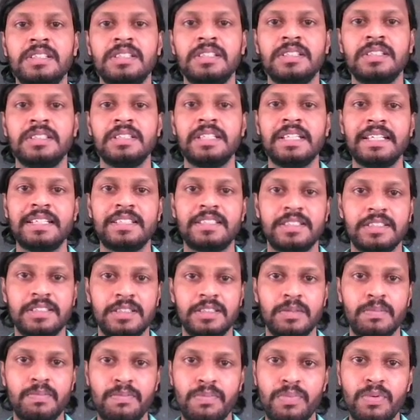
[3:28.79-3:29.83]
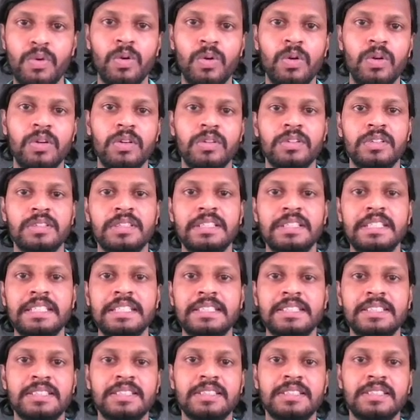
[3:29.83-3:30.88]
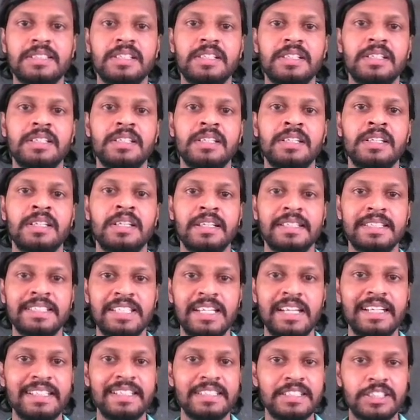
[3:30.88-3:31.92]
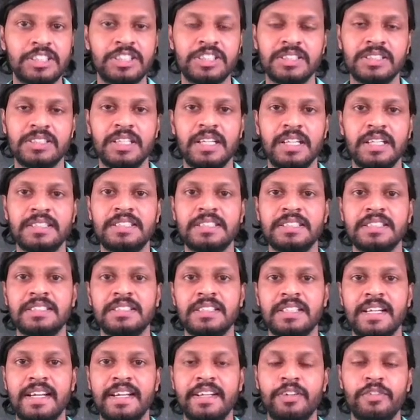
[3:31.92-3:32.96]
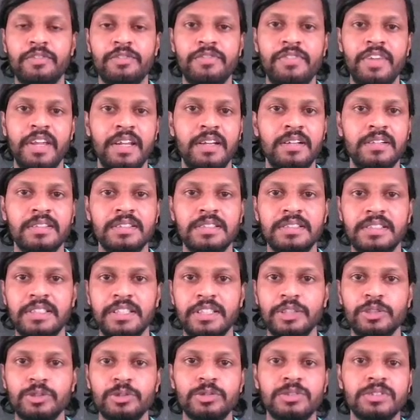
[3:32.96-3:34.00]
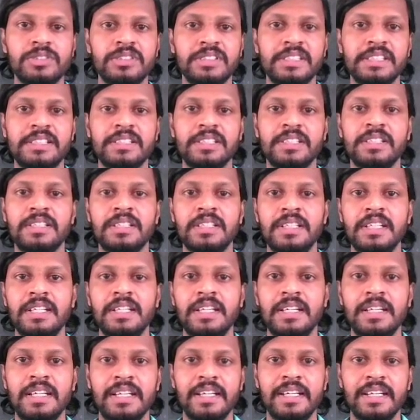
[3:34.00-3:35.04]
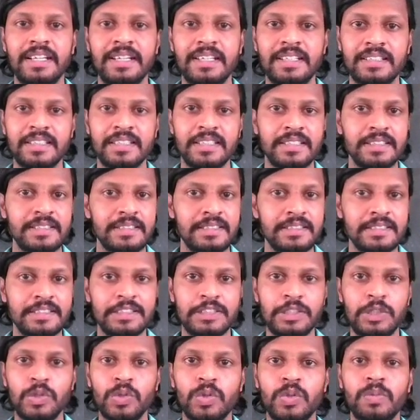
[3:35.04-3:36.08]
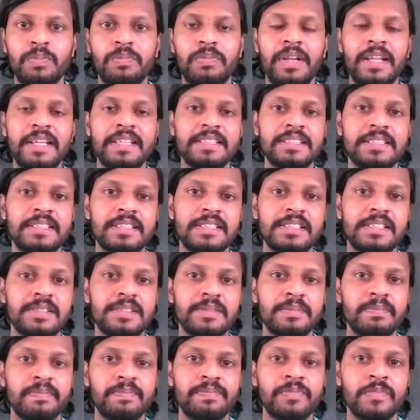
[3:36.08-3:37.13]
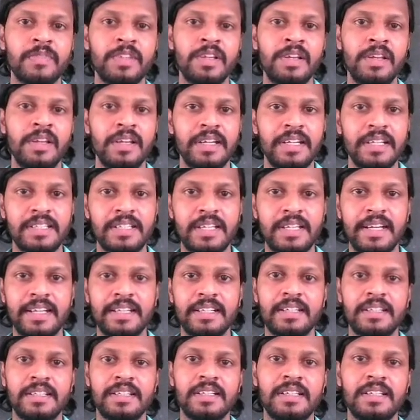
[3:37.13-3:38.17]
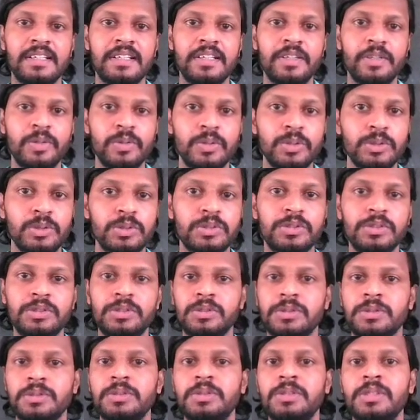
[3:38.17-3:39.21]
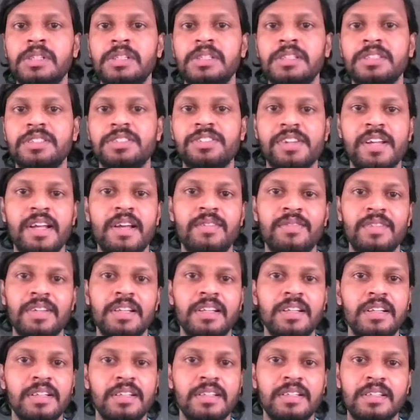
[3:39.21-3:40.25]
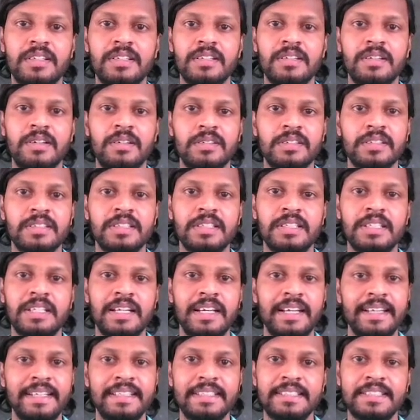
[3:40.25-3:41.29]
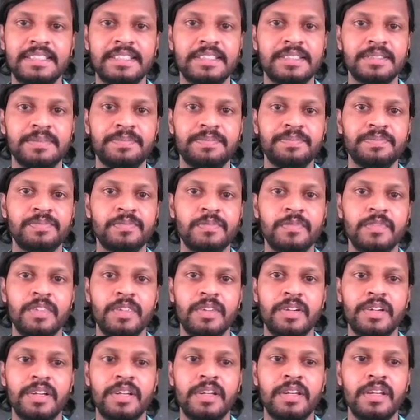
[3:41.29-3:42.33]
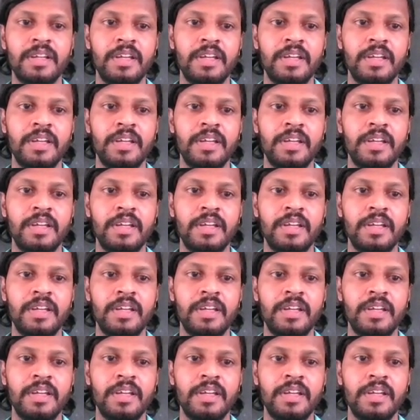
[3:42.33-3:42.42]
that pull this sledge. Sledge is a kind of vehicle. They use it in the snow places. It can used to travel on the ice. Okay.